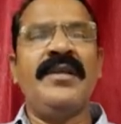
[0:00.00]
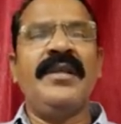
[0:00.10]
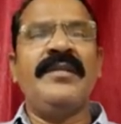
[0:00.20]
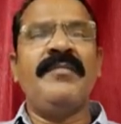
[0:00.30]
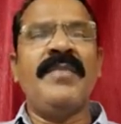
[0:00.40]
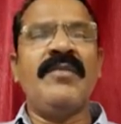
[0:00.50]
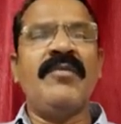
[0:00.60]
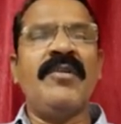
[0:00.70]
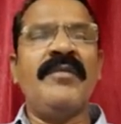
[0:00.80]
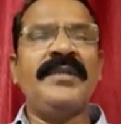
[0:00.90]
By
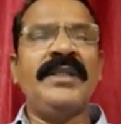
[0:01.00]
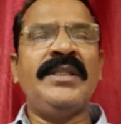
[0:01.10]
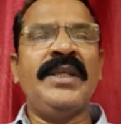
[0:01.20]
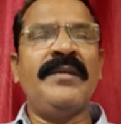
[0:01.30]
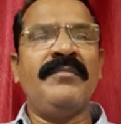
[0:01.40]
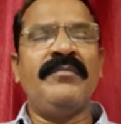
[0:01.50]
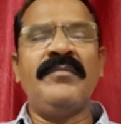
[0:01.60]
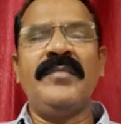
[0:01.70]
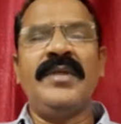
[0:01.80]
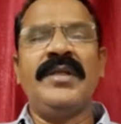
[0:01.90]
one of the
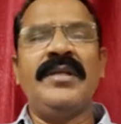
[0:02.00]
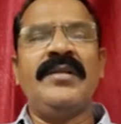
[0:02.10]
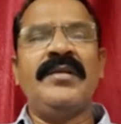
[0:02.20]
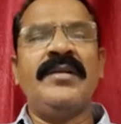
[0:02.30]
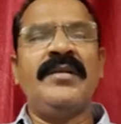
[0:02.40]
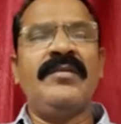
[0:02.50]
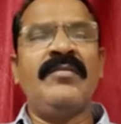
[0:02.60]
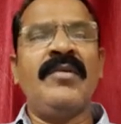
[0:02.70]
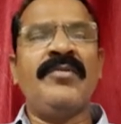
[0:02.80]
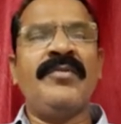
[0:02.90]
theorem,
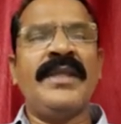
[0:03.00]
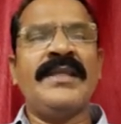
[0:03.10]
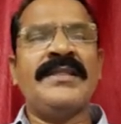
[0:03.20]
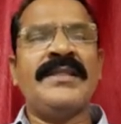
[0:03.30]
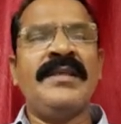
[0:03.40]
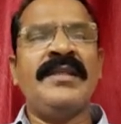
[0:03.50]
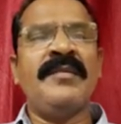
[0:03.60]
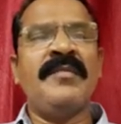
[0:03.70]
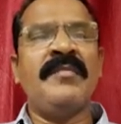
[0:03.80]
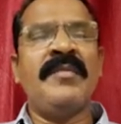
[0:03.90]
what we can say
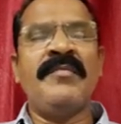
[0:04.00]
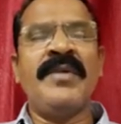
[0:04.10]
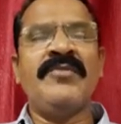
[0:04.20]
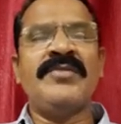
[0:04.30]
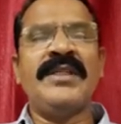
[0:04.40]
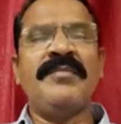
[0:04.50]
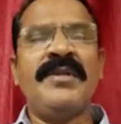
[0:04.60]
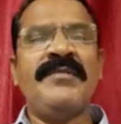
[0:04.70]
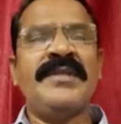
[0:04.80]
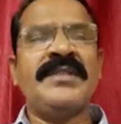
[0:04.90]
by using the
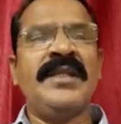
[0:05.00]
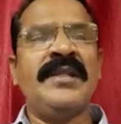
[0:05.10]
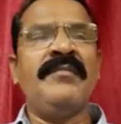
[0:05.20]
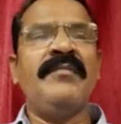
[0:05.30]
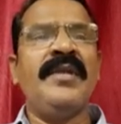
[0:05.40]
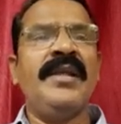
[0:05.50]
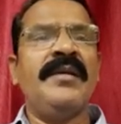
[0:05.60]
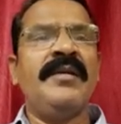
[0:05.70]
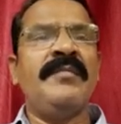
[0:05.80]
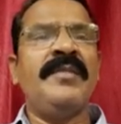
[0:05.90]
previous theorem,
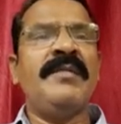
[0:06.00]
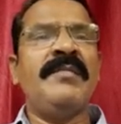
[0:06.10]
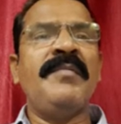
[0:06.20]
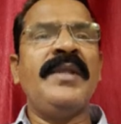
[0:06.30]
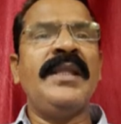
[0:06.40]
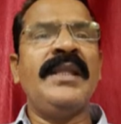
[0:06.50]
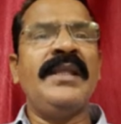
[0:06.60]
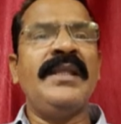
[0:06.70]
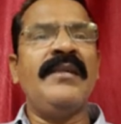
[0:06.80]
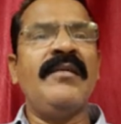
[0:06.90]
minimum
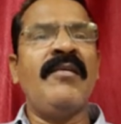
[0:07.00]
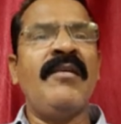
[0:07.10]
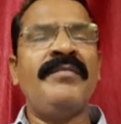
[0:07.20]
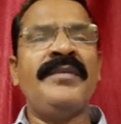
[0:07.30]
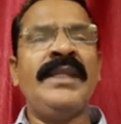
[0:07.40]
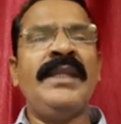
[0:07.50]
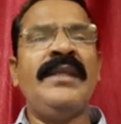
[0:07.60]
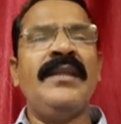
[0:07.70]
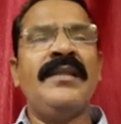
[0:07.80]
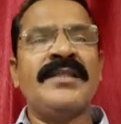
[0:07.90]
degree of
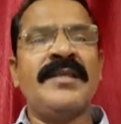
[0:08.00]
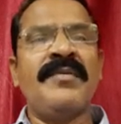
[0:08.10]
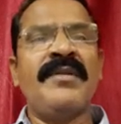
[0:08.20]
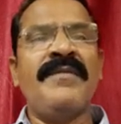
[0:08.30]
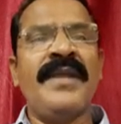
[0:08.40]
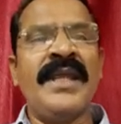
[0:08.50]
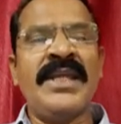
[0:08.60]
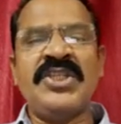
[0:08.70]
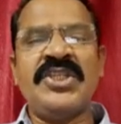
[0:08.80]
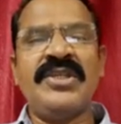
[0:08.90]
the subgraph
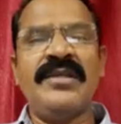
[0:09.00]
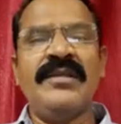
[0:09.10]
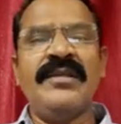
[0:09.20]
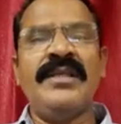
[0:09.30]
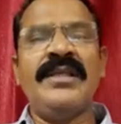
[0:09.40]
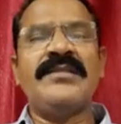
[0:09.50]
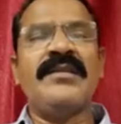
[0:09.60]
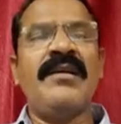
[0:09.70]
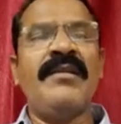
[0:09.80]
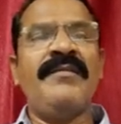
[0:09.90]
H is
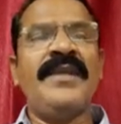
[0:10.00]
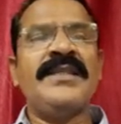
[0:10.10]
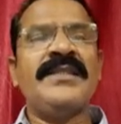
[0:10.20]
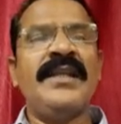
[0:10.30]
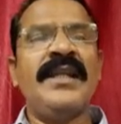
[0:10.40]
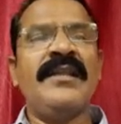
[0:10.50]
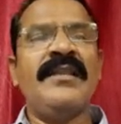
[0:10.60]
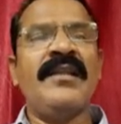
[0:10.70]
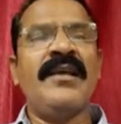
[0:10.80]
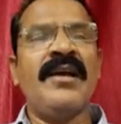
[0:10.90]
always greater
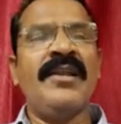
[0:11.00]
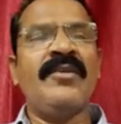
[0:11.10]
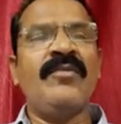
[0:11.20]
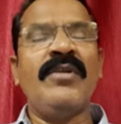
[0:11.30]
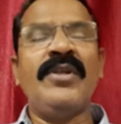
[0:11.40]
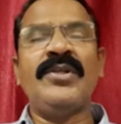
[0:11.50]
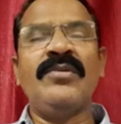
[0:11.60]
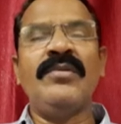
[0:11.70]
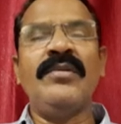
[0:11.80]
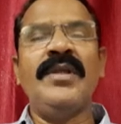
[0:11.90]
than or equal
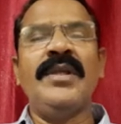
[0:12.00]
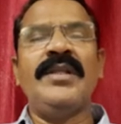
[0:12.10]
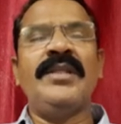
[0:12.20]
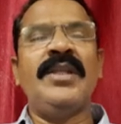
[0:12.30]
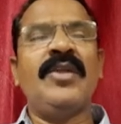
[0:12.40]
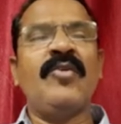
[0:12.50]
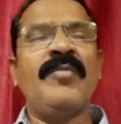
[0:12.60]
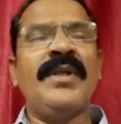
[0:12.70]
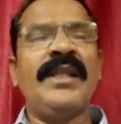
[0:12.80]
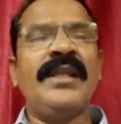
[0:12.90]
to the
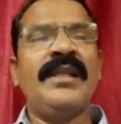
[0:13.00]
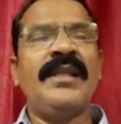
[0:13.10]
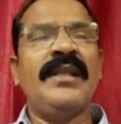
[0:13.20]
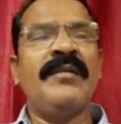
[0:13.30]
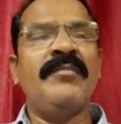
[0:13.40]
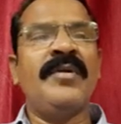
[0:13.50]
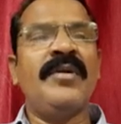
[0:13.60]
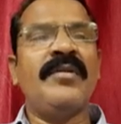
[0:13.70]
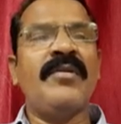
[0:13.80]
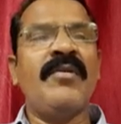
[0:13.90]
chromatic
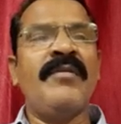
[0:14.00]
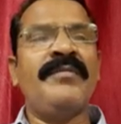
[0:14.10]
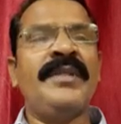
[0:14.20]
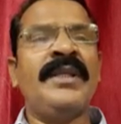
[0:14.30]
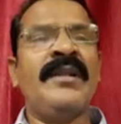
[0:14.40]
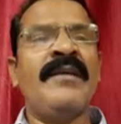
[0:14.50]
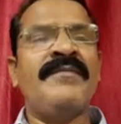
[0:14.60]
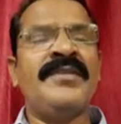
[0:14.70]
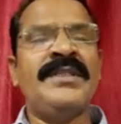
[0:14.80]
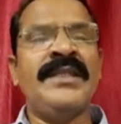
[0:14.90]
number of the graph
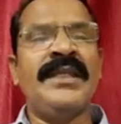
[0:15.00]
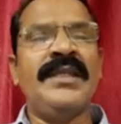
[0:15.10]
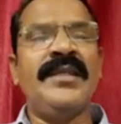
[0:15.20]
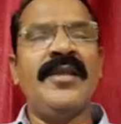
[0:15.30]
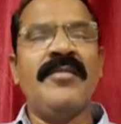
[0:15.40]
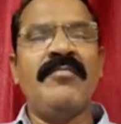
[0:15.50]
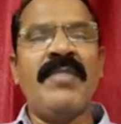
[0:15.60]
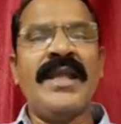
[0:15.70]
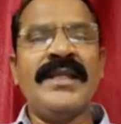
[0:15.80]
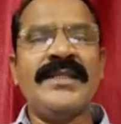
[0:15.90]
G
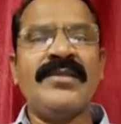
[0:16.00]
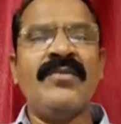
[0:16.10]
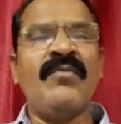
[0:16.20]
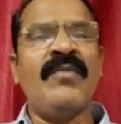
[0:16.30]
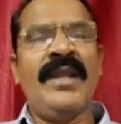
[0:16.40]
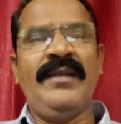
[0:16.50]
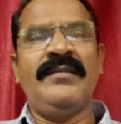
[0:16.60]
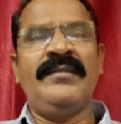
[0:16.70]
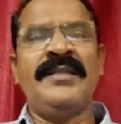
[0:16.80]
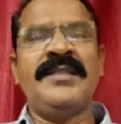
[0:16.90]
minus 1.
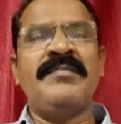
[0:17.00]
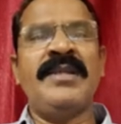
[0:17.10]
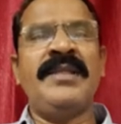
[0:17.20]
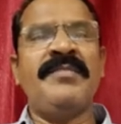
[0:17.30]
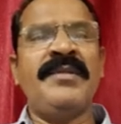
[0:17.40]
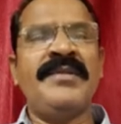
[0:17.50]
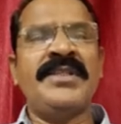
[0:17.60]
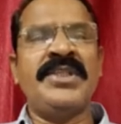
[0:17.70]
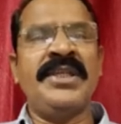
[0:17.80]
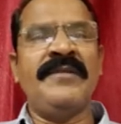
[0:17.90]
This is by the previous
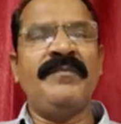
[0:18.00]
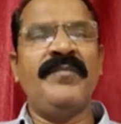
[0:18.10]
theorem.